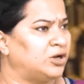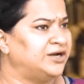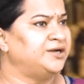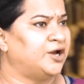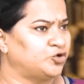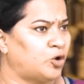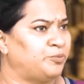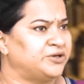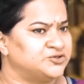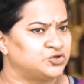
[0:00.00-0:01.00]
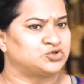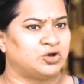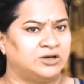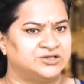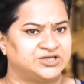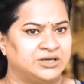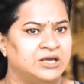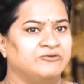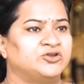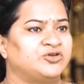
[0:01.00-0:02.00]
India topper in sociology
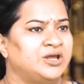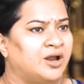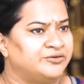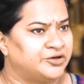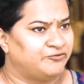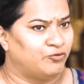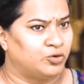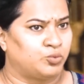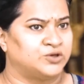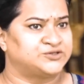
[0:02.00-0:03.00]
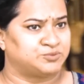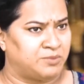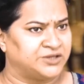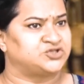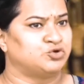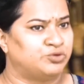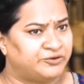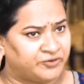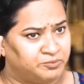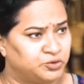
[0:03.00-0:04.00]
with 304 was my student
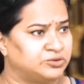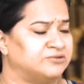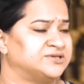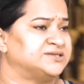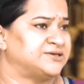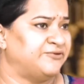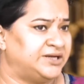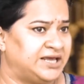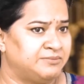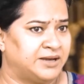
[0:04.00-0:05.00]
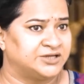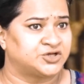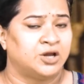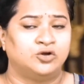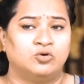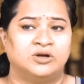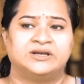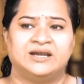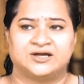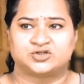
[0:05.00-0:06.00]
from 2017 batch,
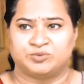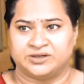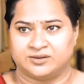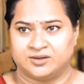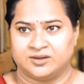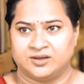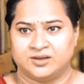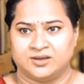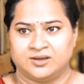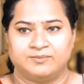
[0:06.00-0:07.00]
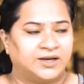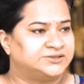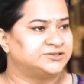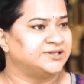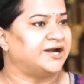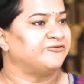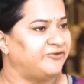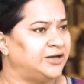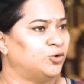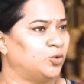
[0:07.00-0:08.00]
Dongari Lakshman. But that
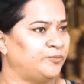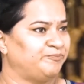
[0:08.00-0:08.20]
fellow,